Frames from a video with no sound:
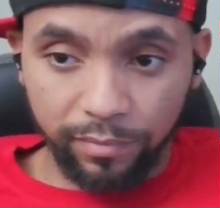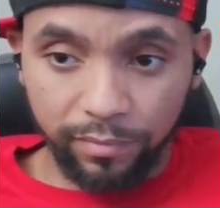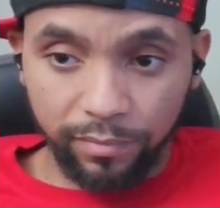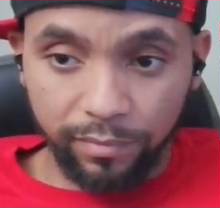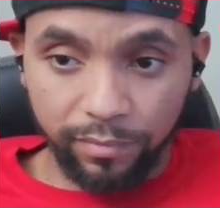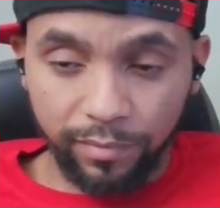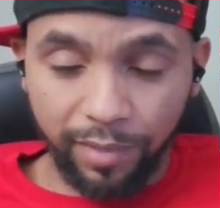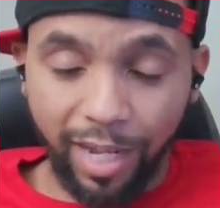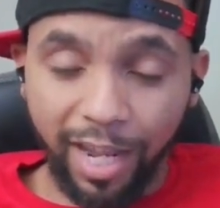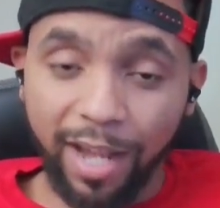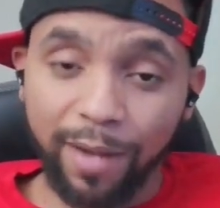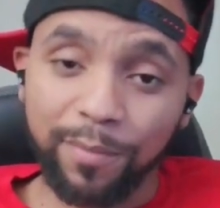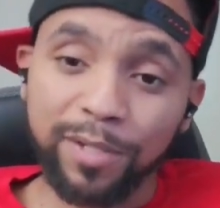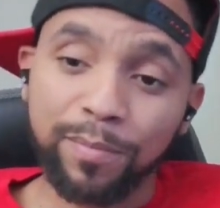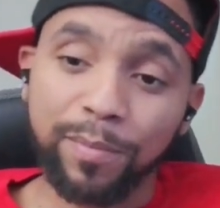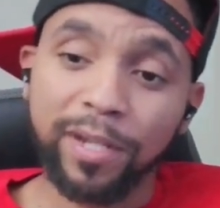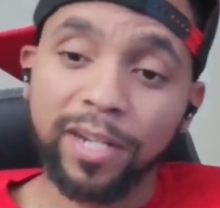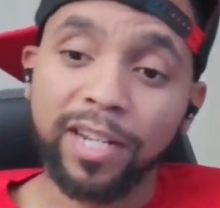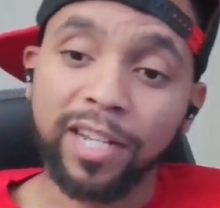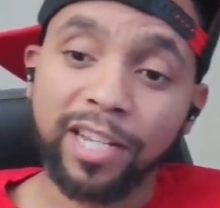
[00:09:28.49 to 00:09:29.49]
Damn, it's been
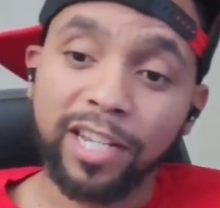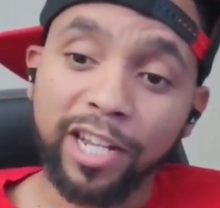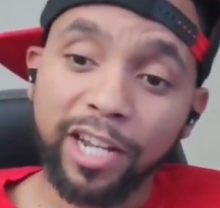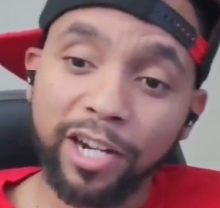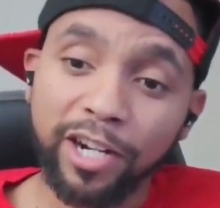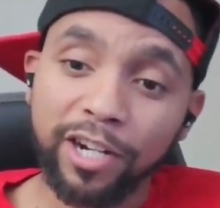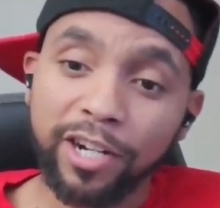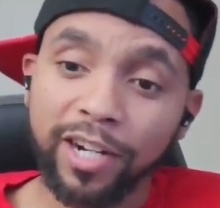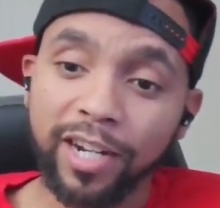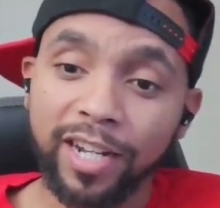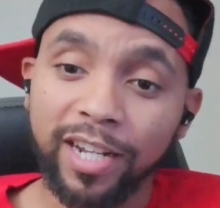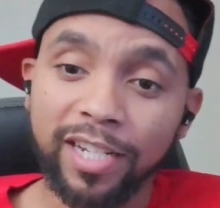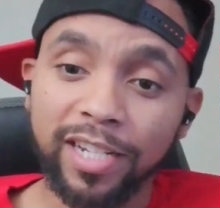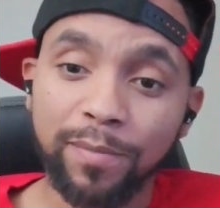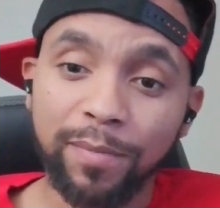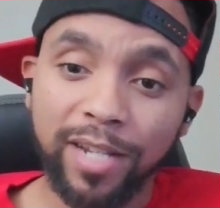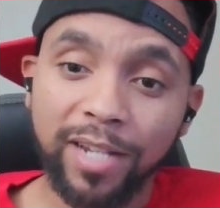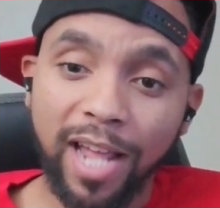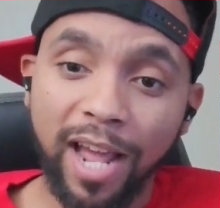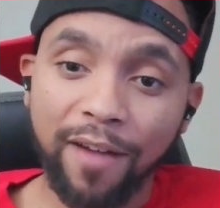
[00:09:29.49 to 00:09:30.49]
a year and he's been
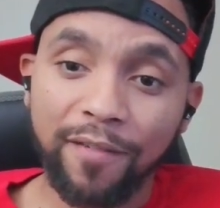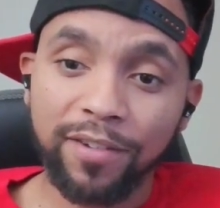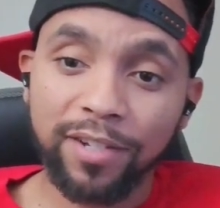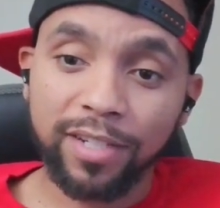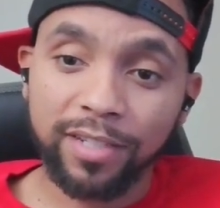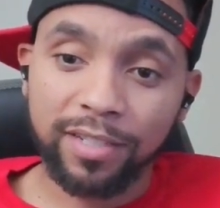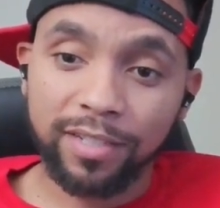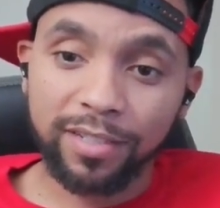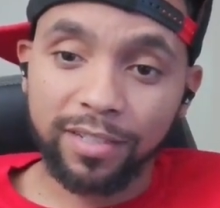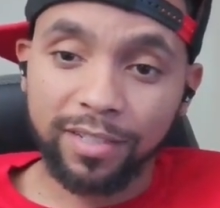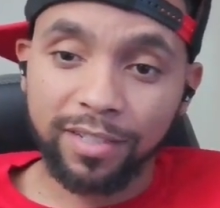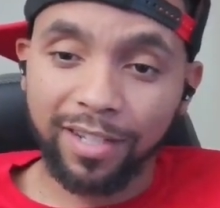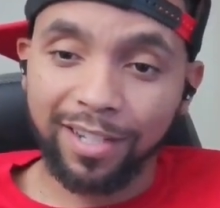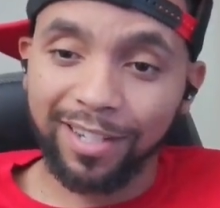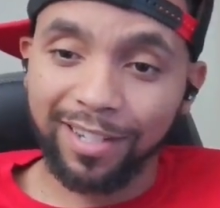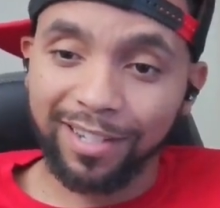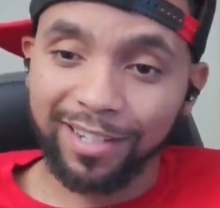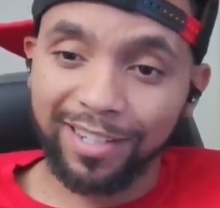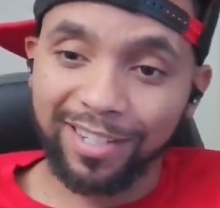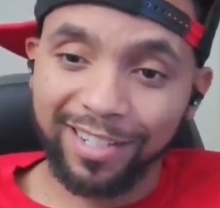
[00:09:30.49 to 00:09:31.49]
having
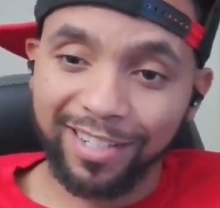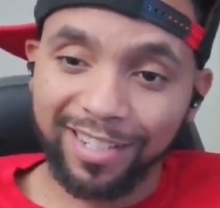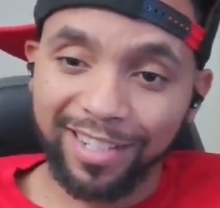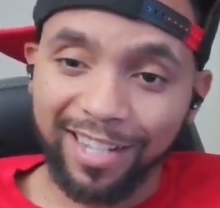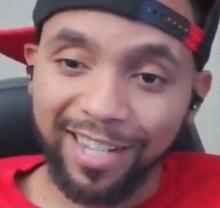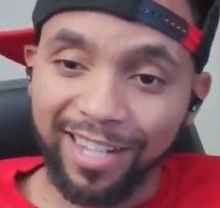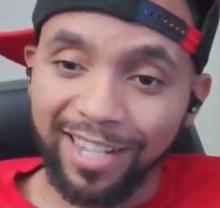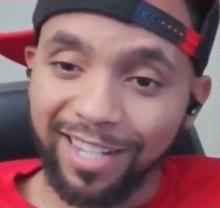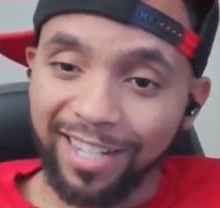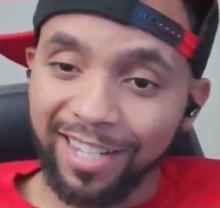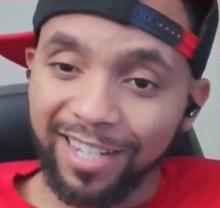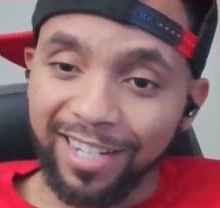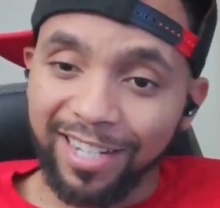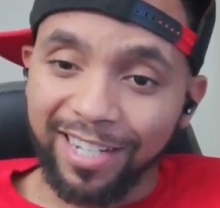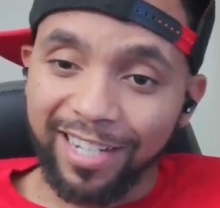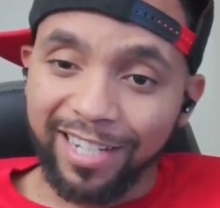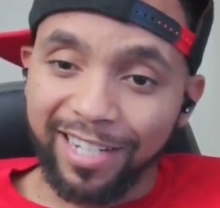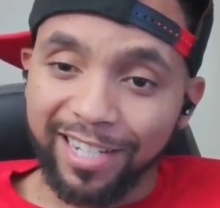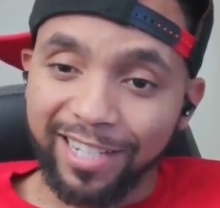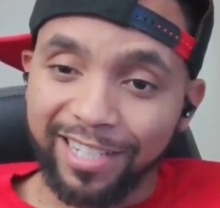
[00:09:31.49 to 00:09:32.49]
to
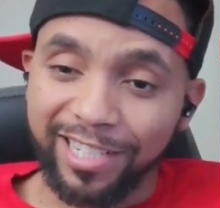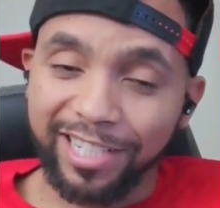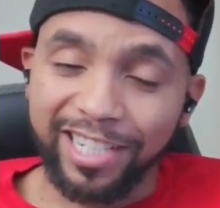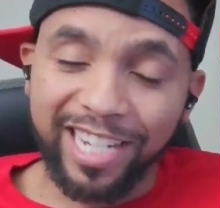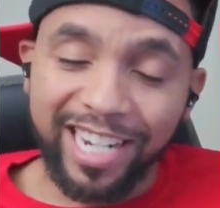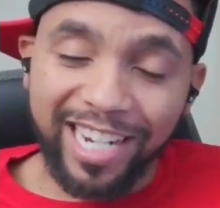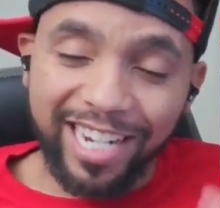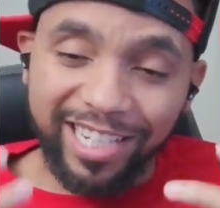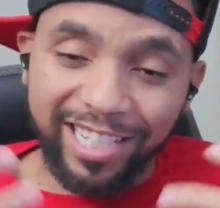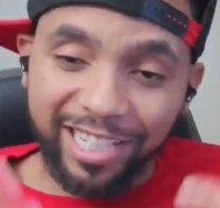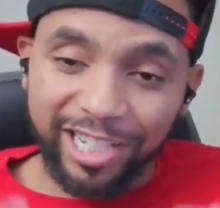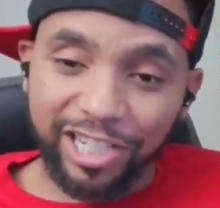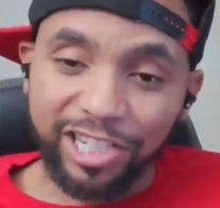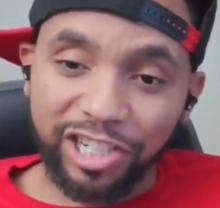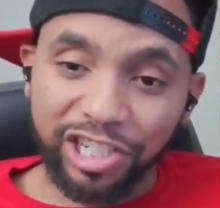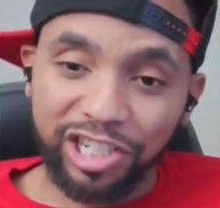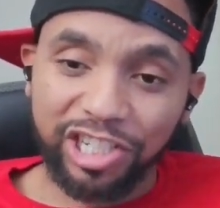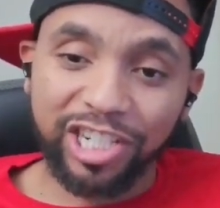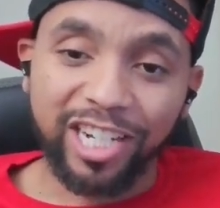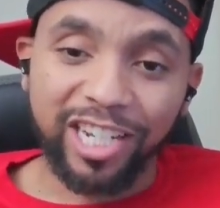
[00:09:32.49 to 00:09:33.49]
just eat this
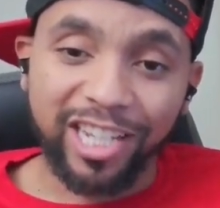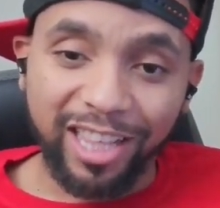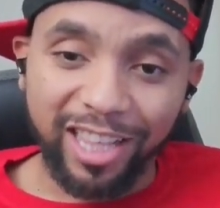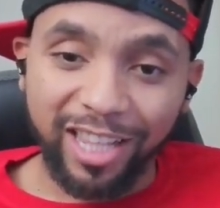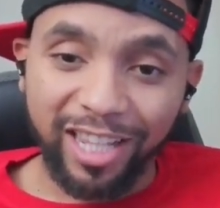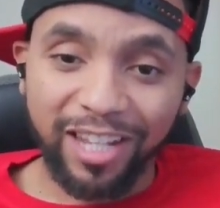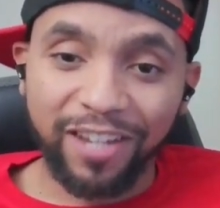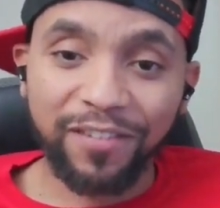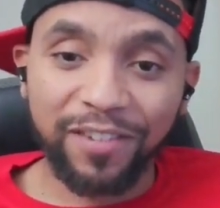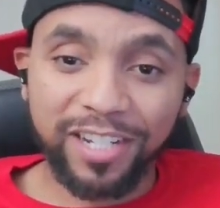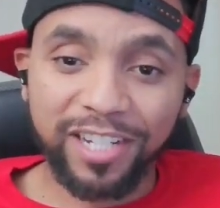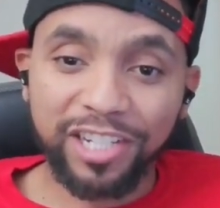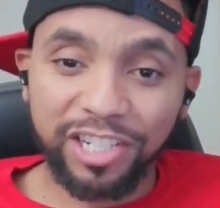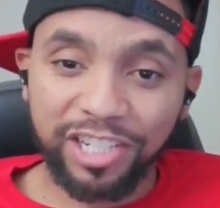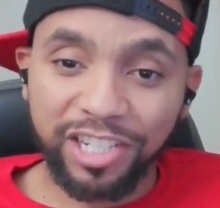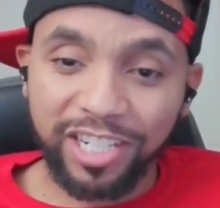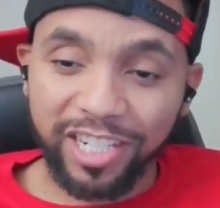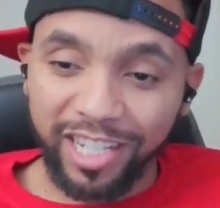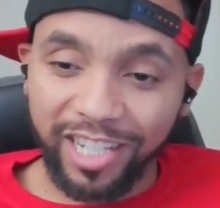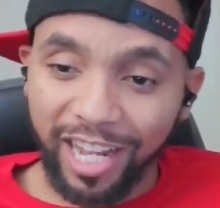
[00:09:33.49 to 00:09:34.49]
shit, live in this shit
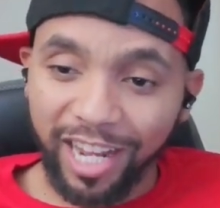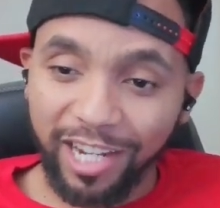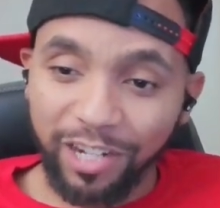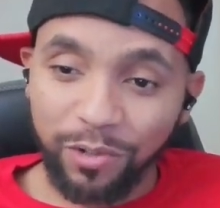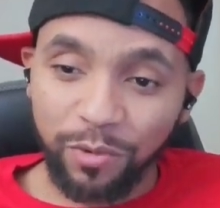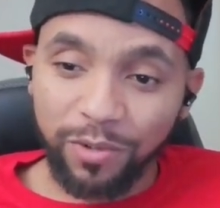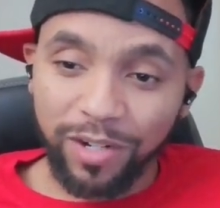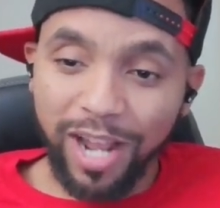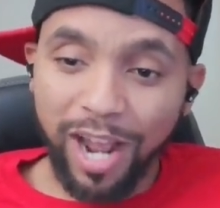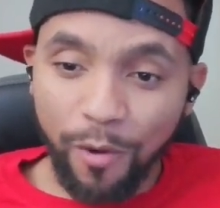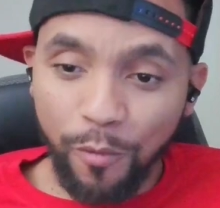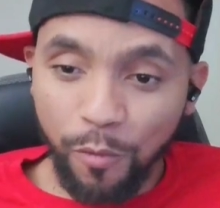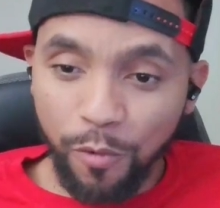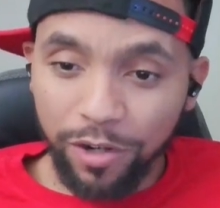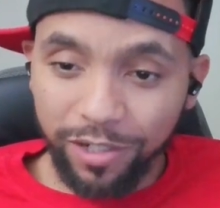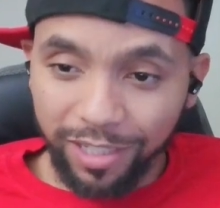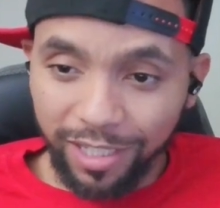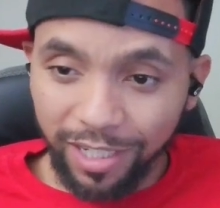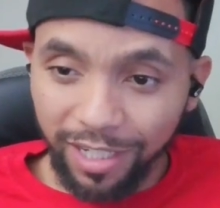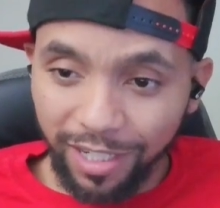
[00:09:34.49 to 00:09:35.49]
that he do not want
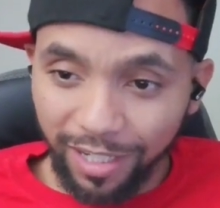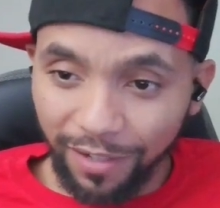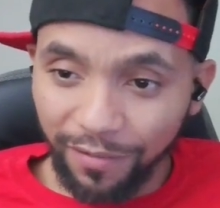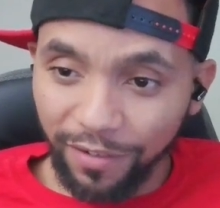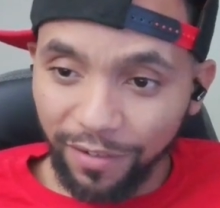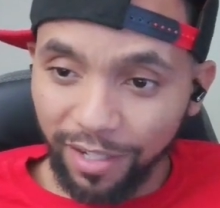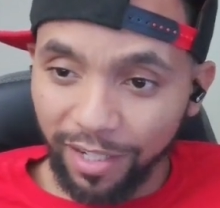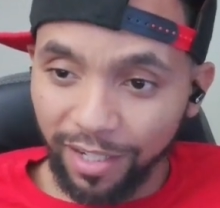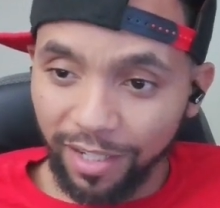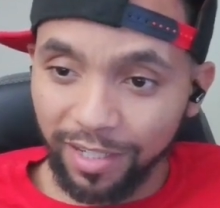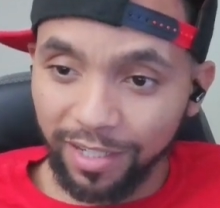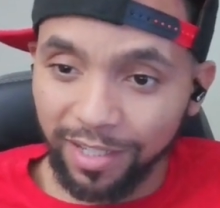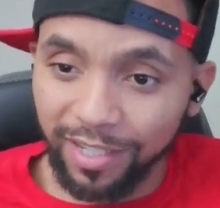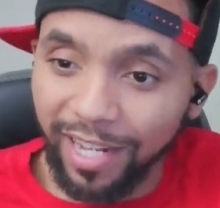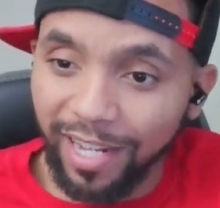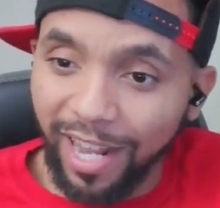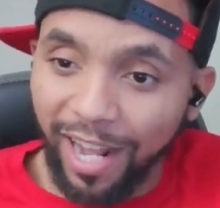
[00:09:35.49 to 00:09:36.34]
to live in. Look at him.